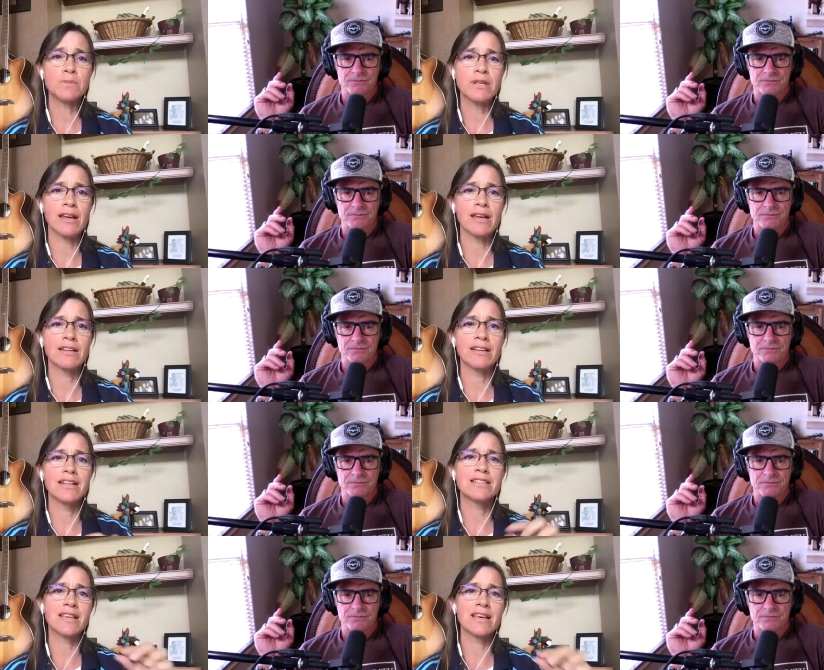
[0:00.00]
Speaker 1: site,
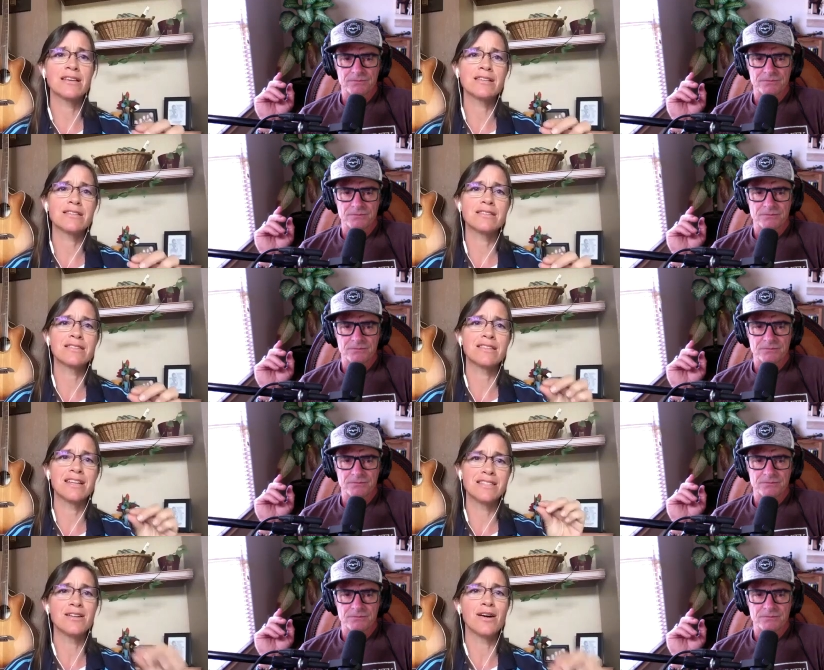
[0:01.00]
it says
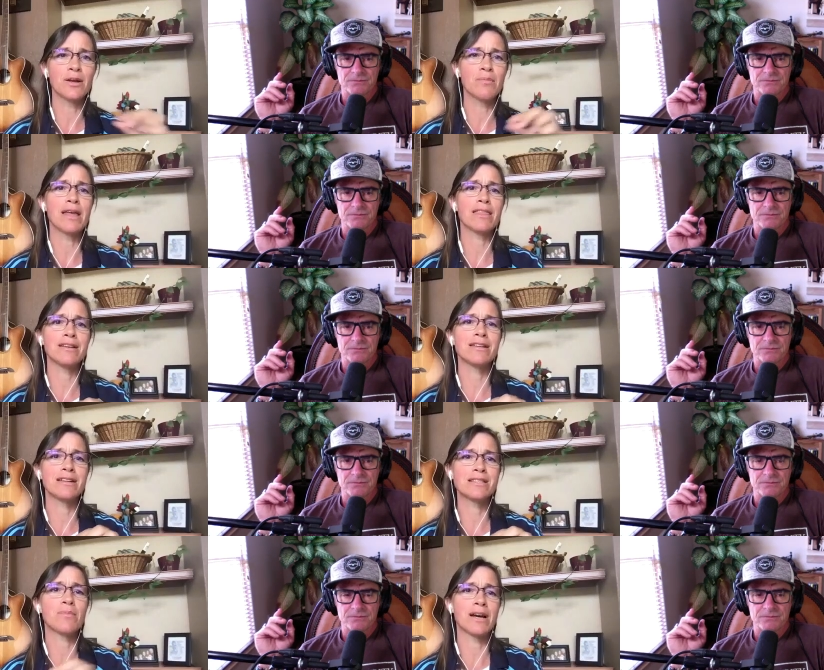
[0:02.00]
it's not a method,
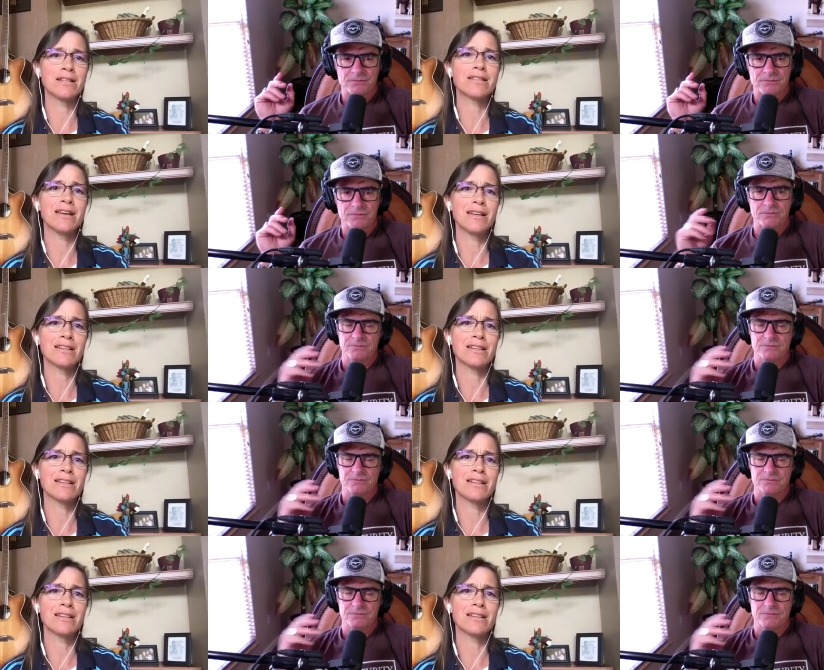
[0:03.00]
it's a mindset.